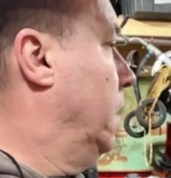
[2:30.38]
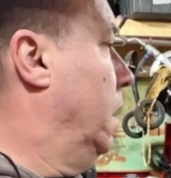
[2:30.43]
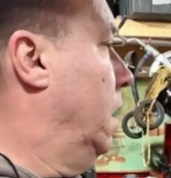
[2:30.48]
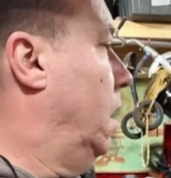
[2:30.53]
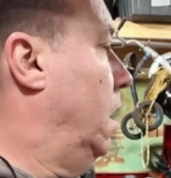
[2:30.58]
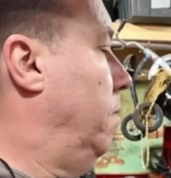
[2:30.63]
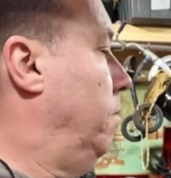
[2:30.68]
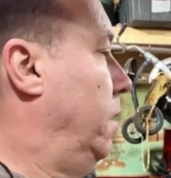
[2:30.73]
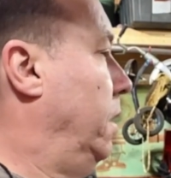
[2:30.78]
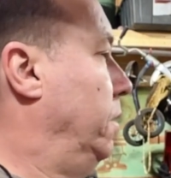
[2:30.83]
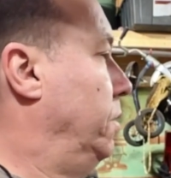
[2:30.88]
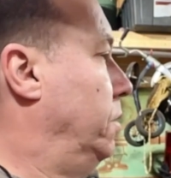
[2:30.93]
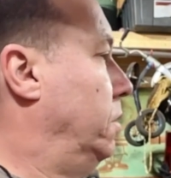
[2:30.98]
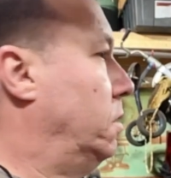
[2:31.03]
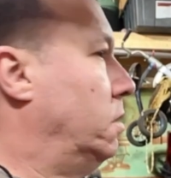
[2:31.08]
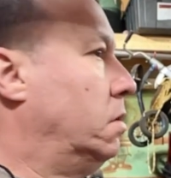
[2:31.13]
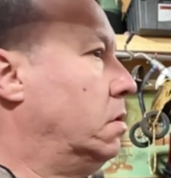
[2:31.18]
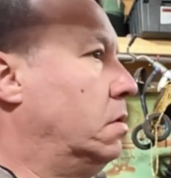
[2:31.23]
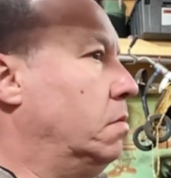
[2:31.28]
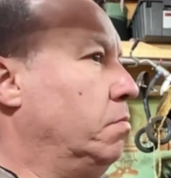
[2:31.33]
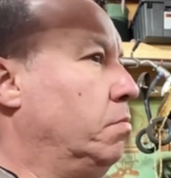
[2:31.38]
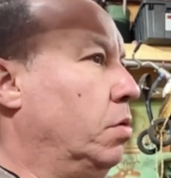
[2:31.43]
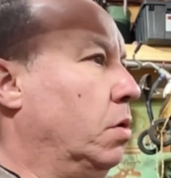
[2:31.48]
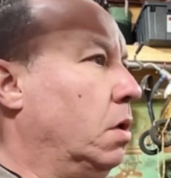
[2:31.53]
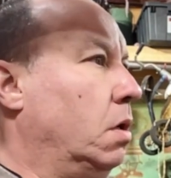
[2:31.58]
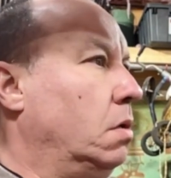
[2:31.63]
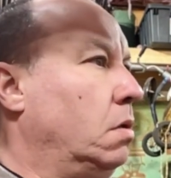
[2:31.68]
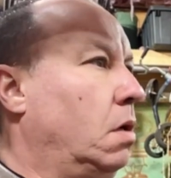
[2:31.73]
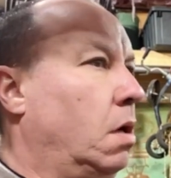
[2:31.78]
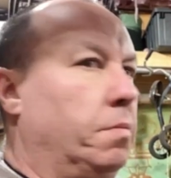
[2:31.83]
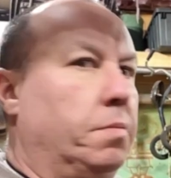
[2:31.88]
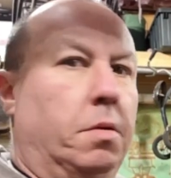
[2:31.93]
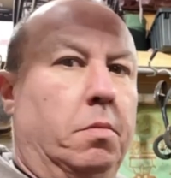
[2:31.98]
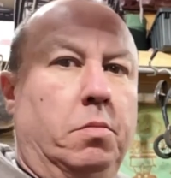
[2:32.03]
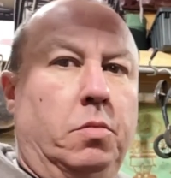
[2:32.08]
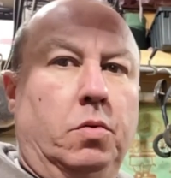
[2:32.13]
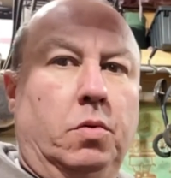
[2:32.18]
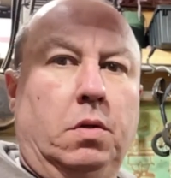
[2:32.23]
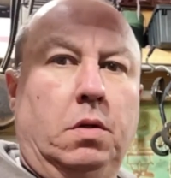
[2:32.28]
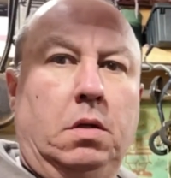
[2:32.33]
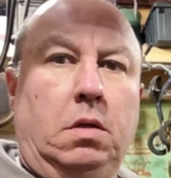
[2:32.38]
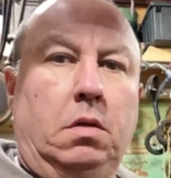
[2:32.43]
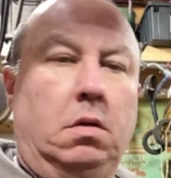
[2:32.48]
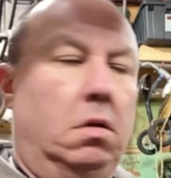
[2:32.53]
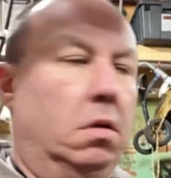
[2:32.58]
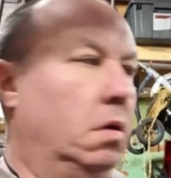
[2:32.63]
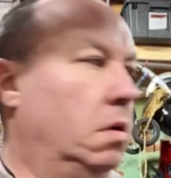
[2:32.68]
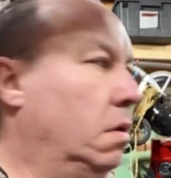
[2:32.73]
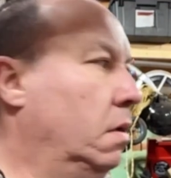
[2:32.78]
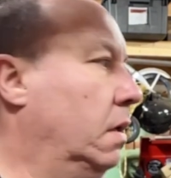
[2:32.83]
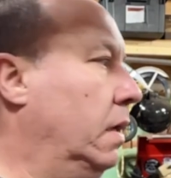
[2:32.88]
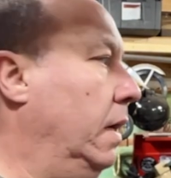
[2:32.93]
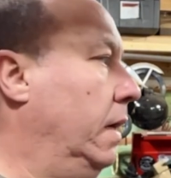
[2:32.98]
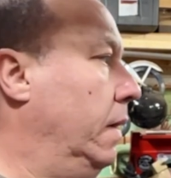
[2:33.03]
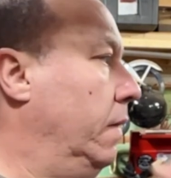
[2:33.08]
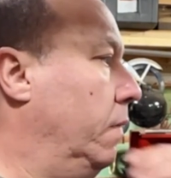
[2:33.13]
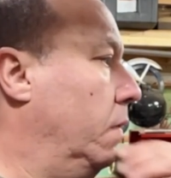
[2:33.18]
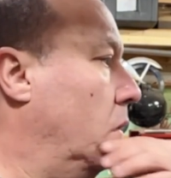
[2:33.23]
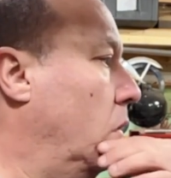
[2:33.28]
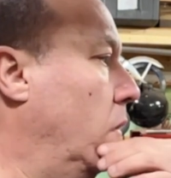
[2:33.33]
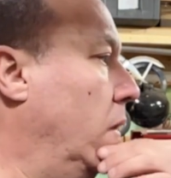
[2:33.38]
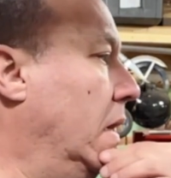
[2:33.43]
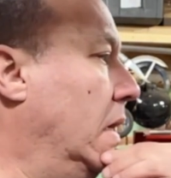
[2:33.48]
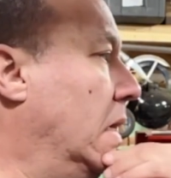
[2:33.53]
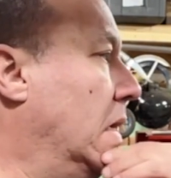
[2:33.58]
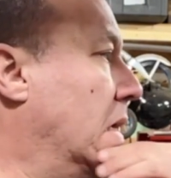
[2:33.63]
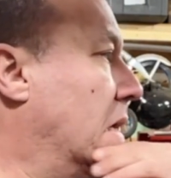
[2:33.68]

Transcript: I might just put it on top of the mule and get it going.